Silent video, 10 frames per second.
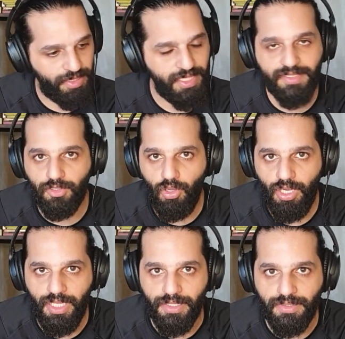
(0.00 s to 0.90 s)
But
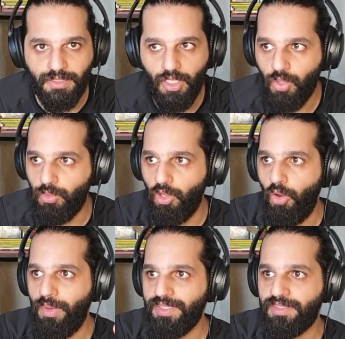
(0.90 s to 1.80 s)
historians will
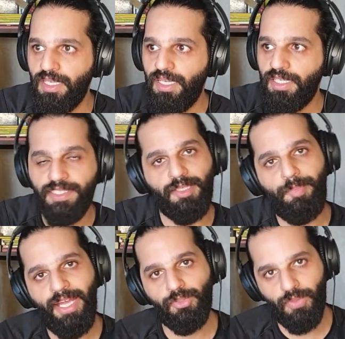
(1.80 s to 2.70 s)
always
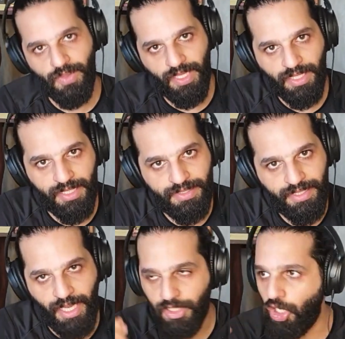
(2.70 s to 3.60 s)
debate with that
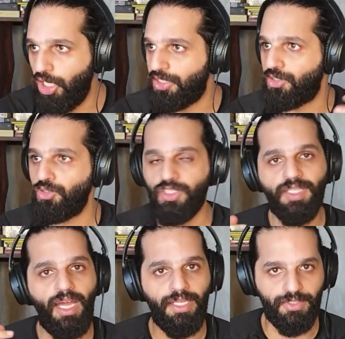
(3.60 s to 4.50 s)
idea and call it
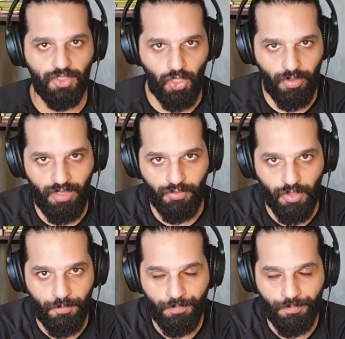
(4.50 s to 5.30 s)
pseudoscience or whatever.